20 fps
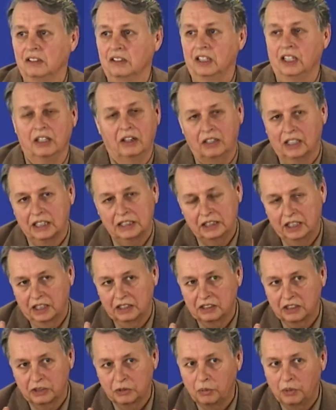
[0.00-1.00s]
And all it
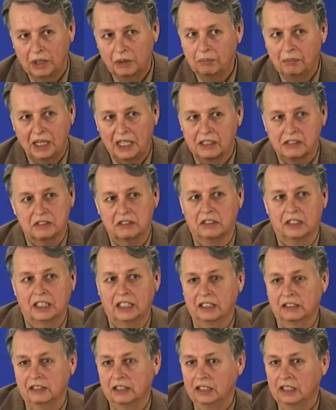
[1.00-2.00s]
takes is one master
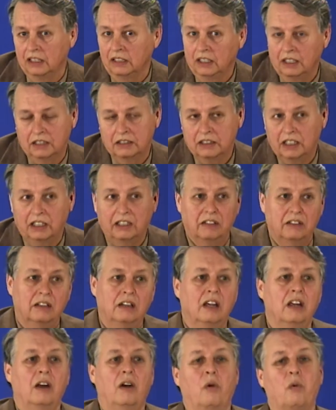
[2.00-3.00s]
like that, and the entire
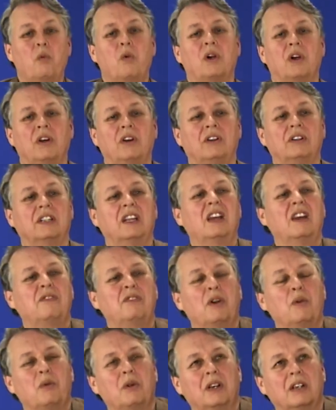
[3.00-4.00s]
world, if
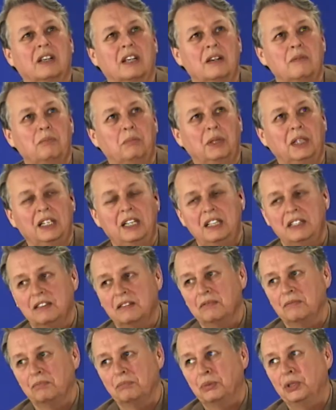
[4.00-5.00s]
it were a complete,
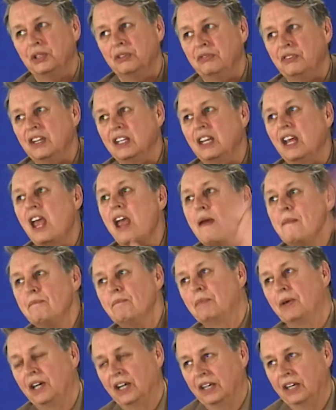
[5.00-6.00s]
perfect
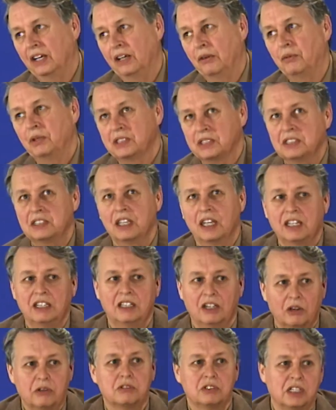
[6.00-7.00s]
empire, would stand
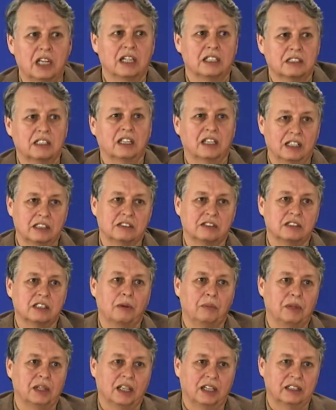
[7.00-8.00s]
no chance against
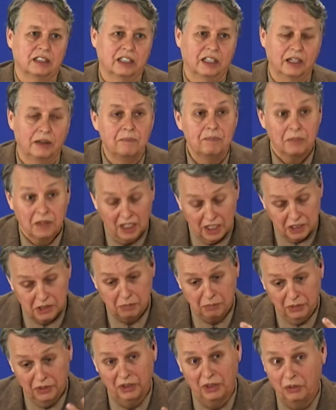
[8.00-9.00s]
someone like that. A
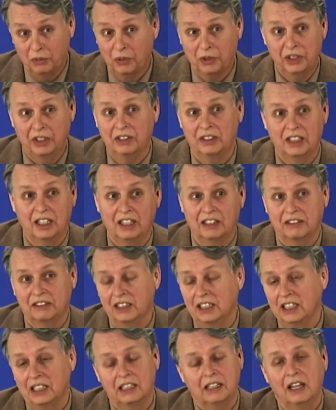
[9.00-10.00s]
spirit warrior like
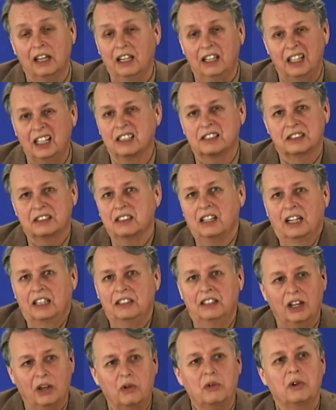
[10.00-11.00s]
that, it's a
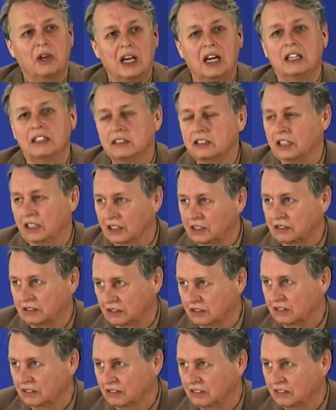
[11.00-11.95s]
no contest.